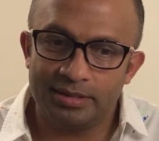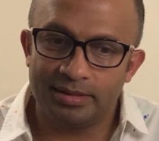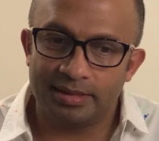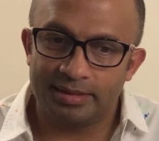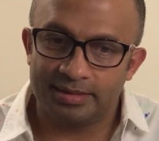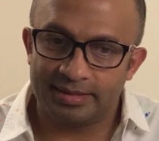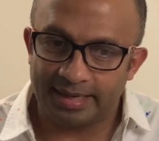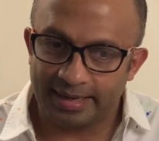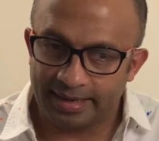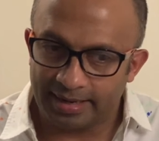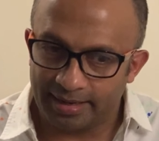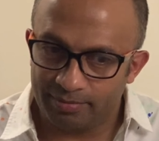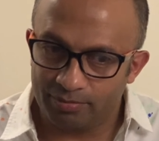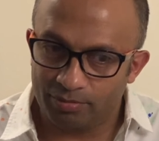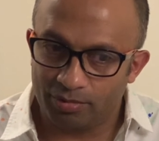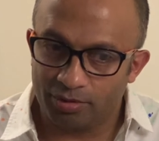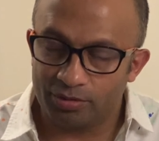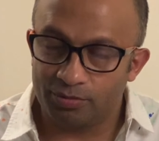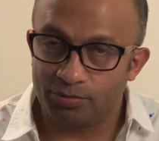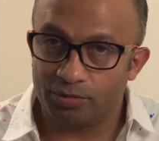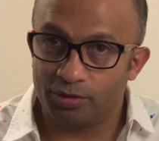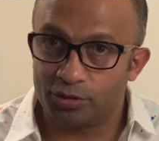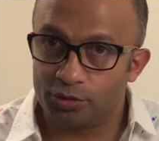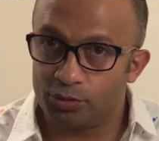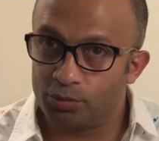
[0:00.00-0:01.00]
The second one
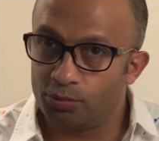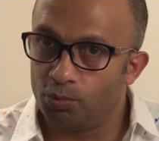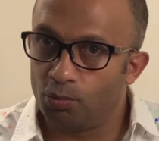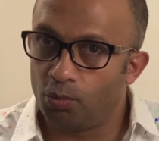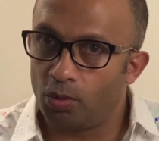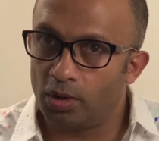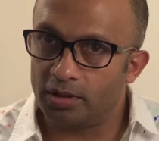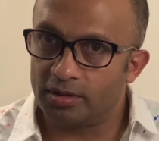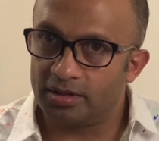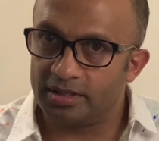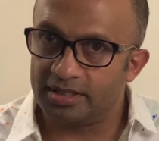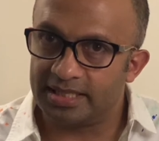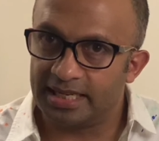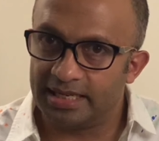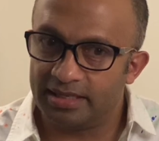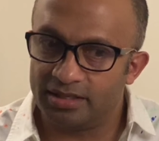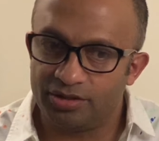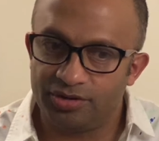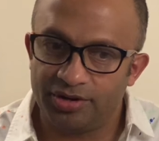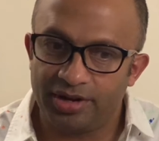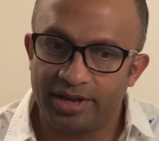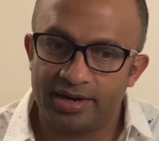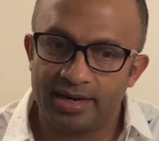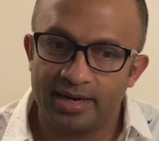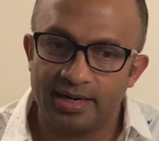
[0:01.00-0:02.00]
was what the
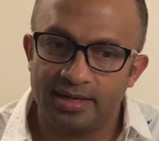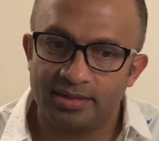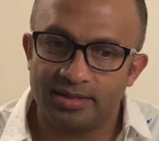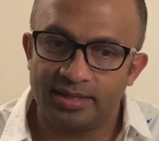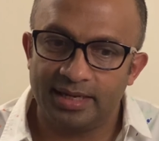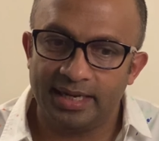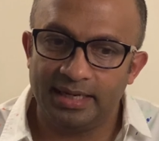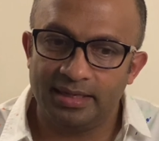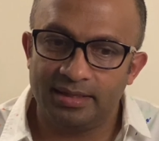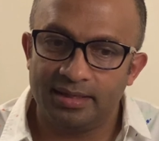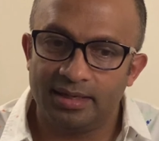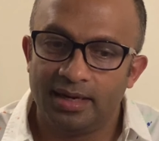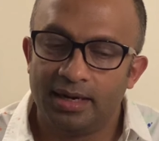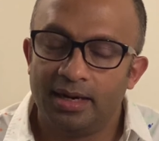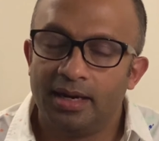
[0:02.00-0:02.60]
Centenarians ate.